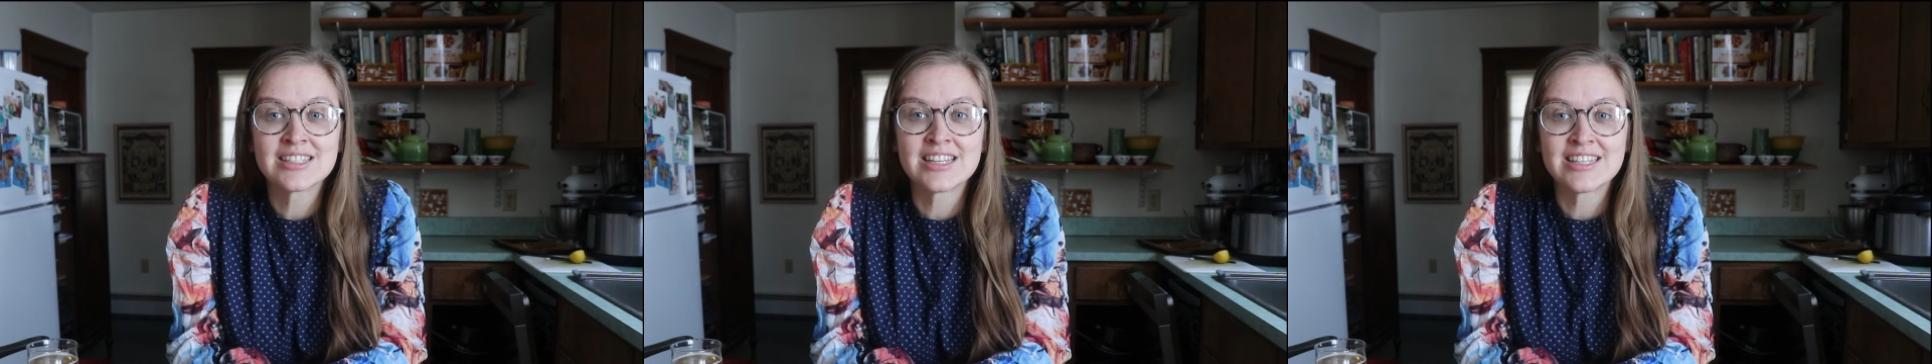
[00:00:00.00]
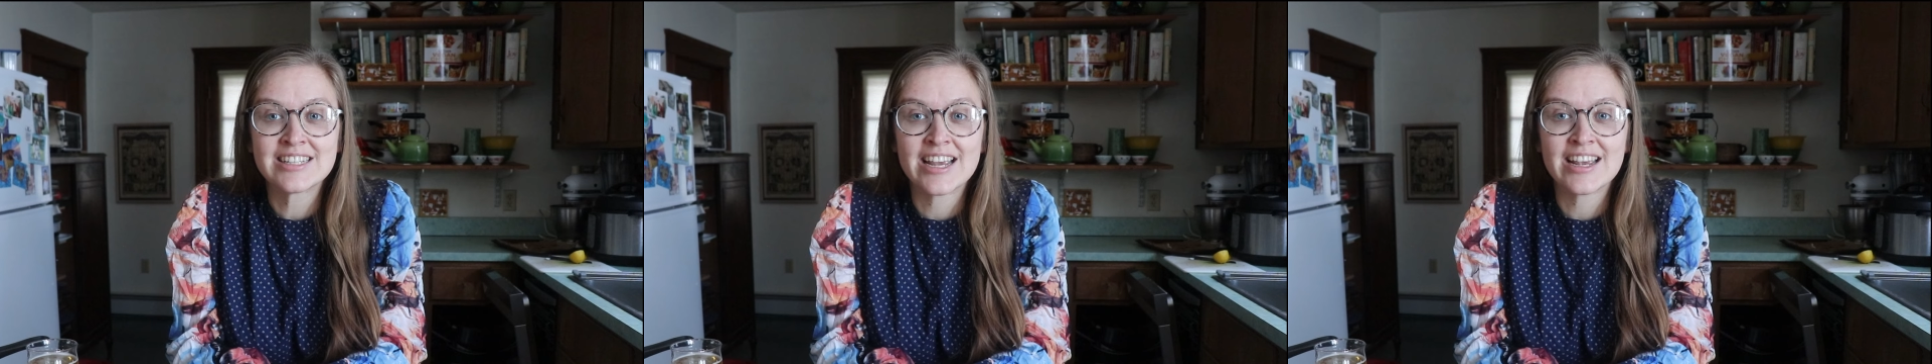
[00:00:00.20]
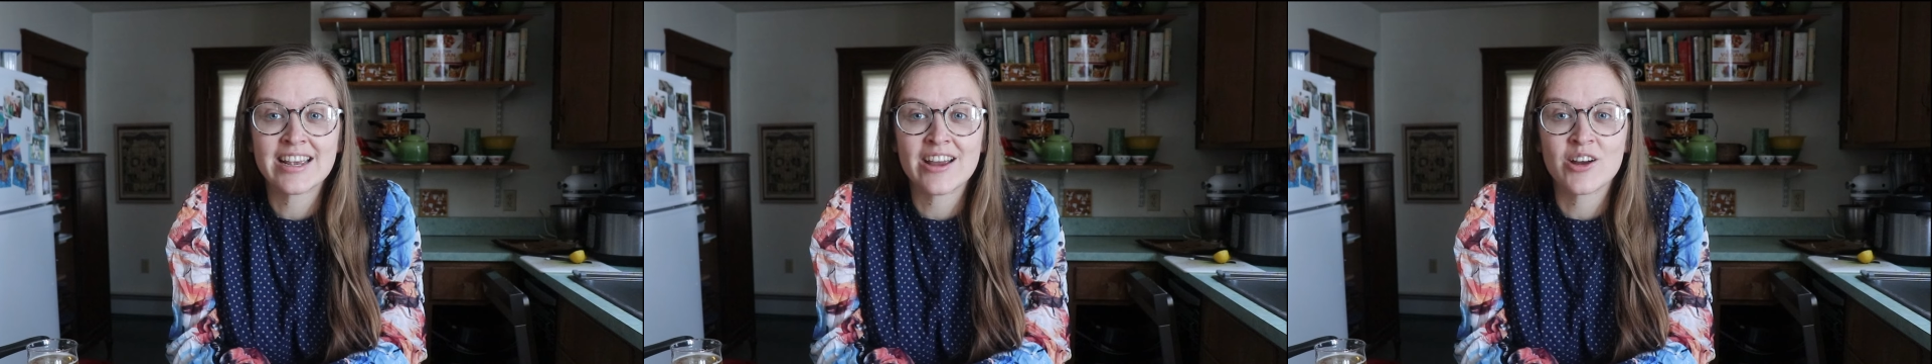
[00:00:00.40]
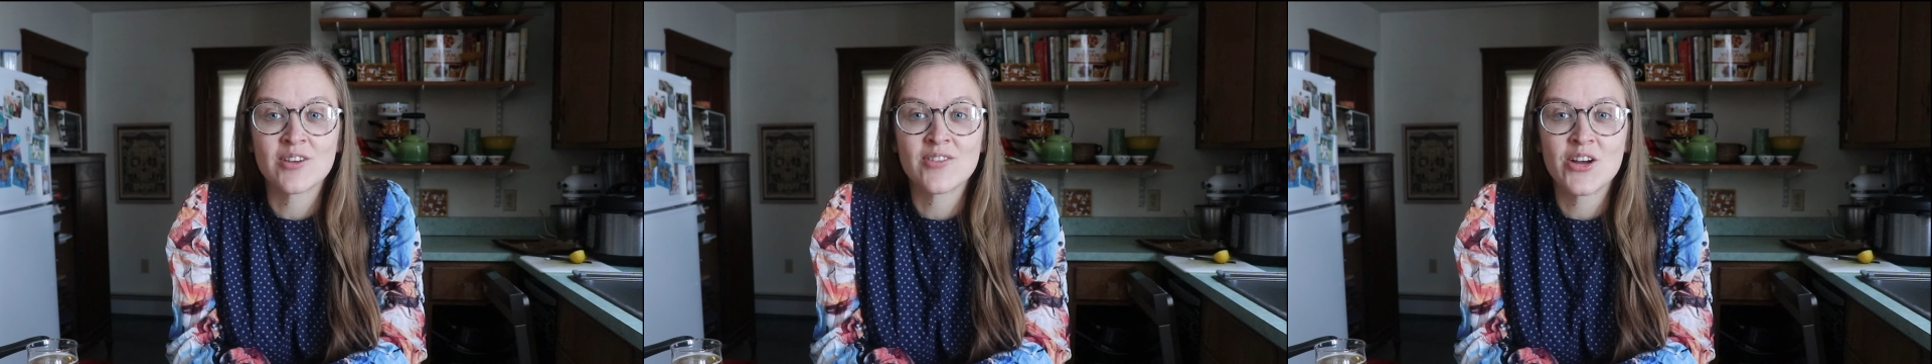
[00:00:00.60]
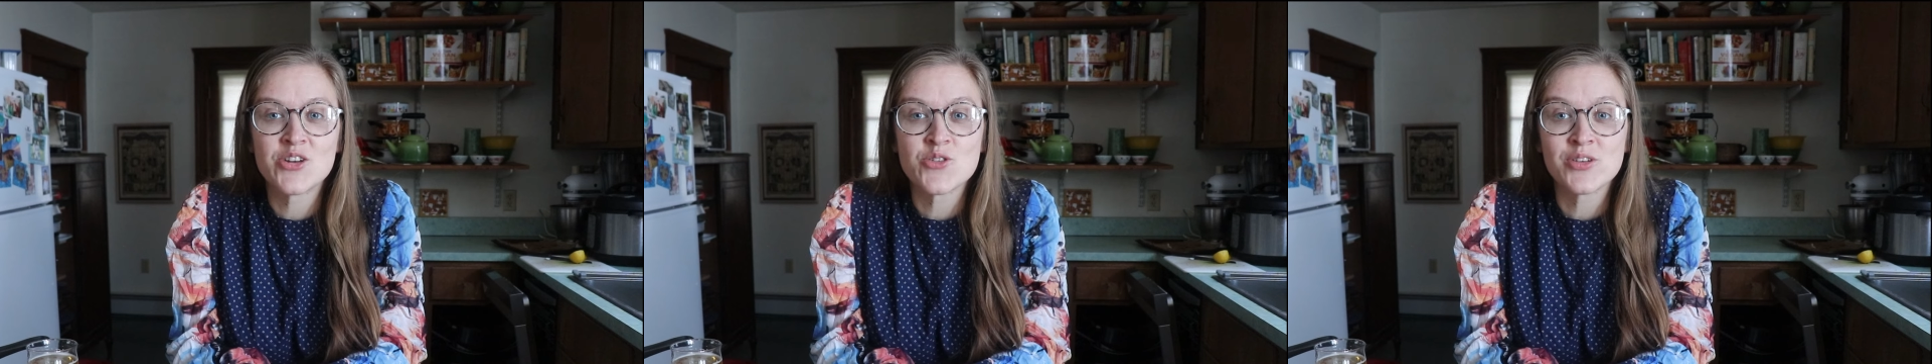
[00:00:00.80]
to take care
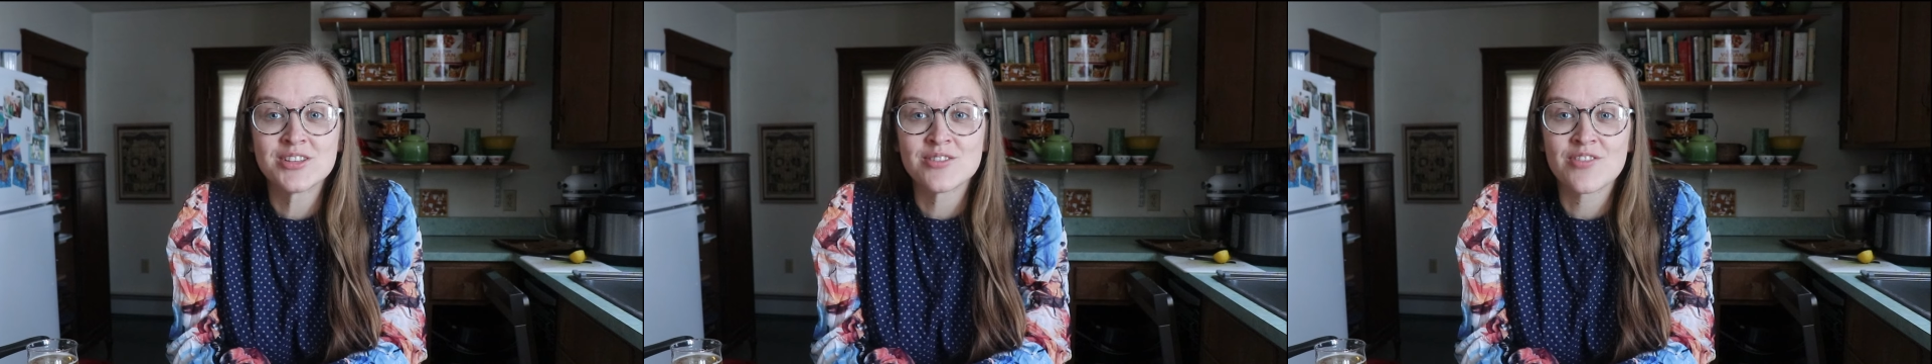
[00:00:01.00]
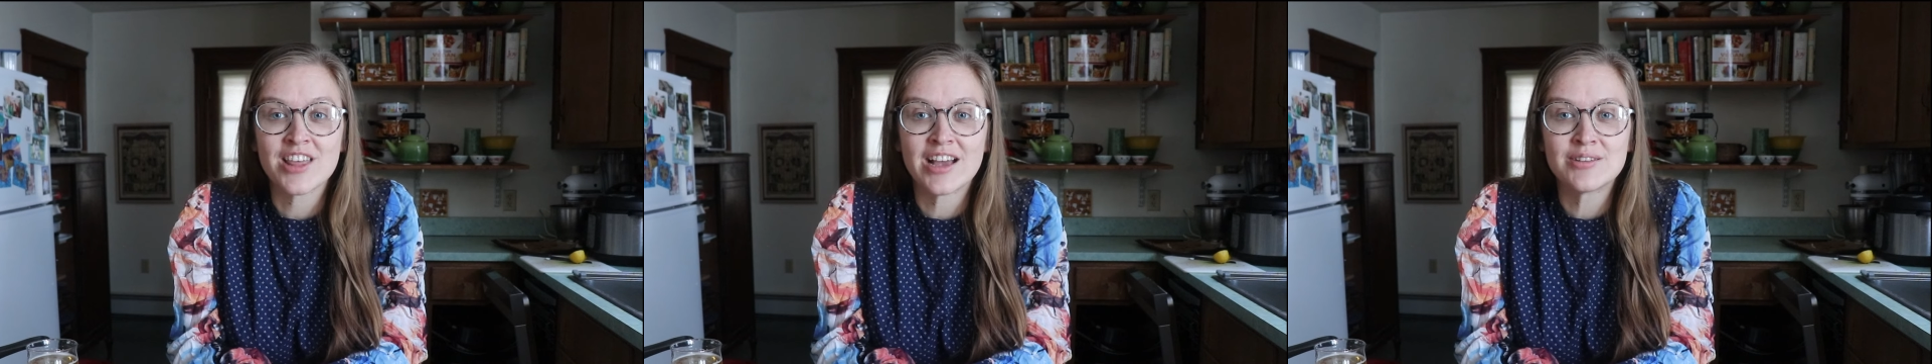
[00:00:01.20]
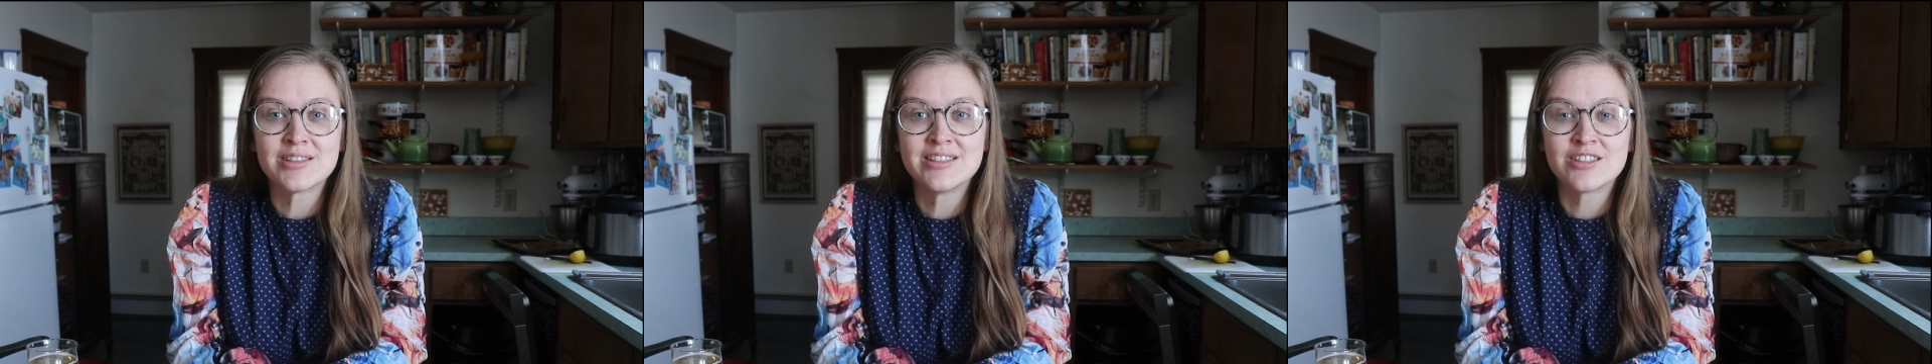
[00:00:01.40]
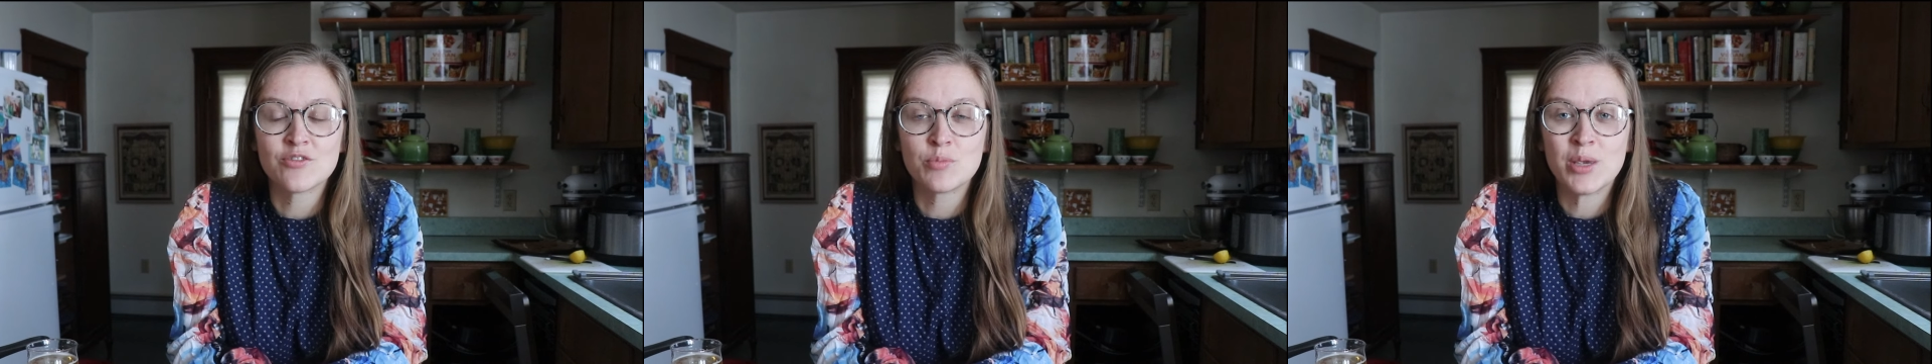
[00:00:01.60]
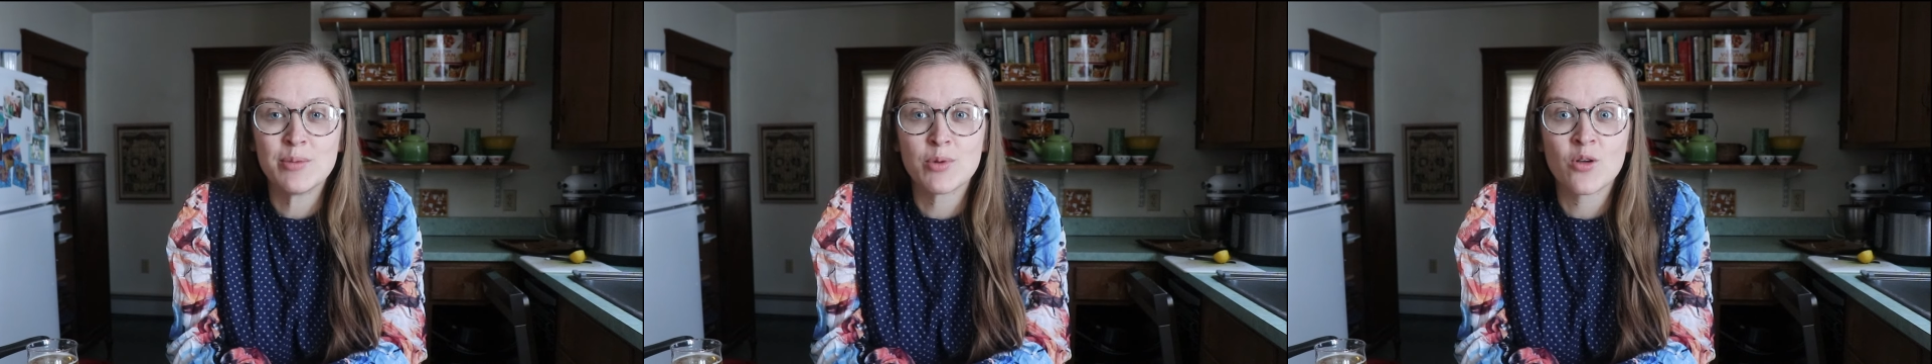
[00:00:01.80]
of hundreds of thousands
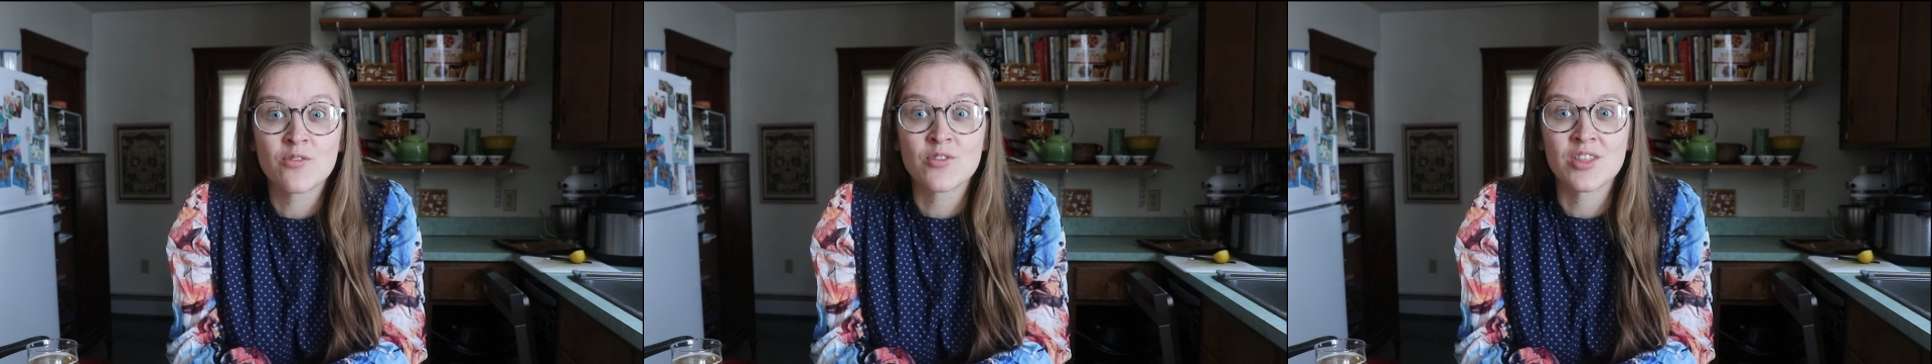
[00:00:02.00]
of people